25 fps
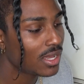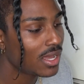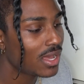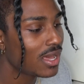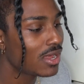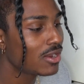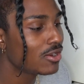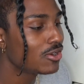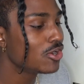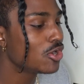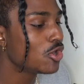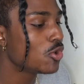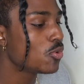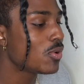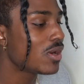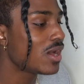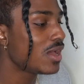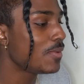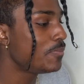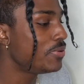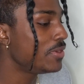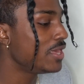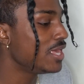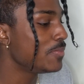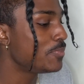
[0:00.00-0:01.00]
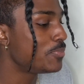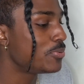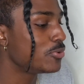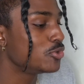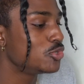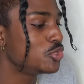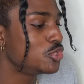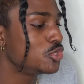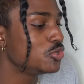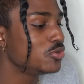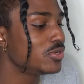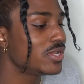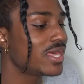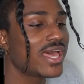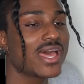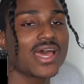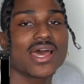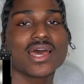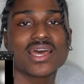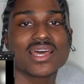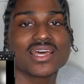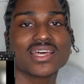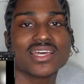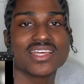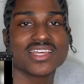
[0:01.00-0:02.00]
I don't know why so people would do that.
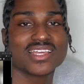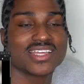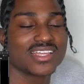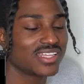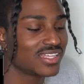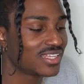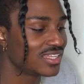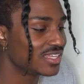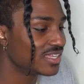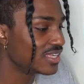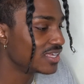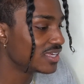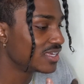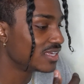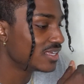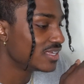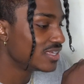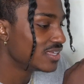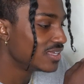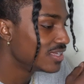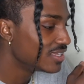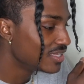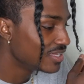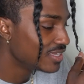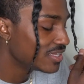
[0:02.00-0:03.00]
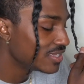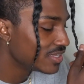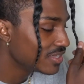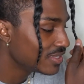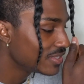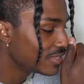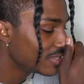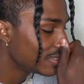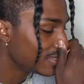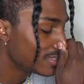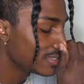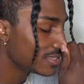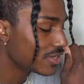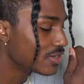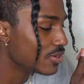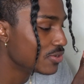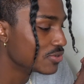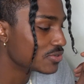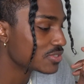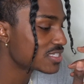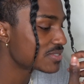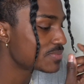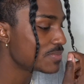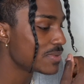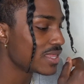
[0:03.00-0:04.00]
Somebody put chocolate in an orange and made somebody they
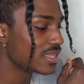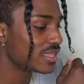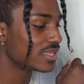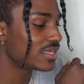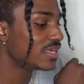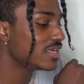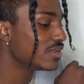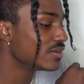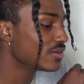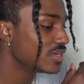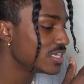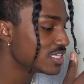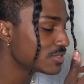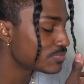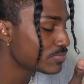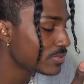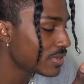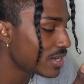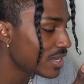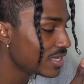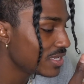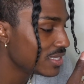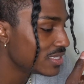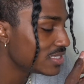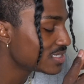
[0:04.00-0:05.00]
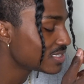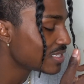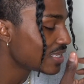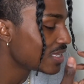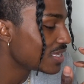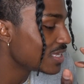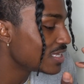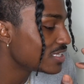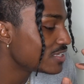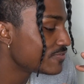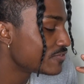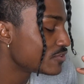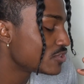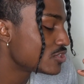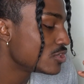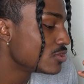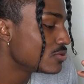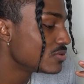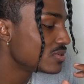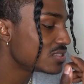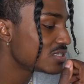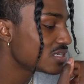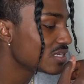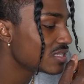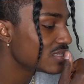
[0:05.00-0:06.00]
put smell it. in it, it's Probably, it's, so we're gonna do
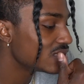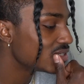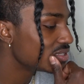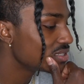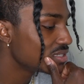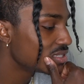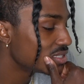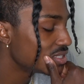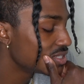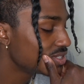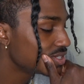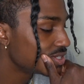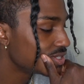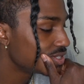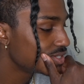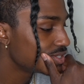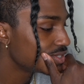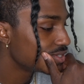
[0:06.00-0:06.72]
this to my dad.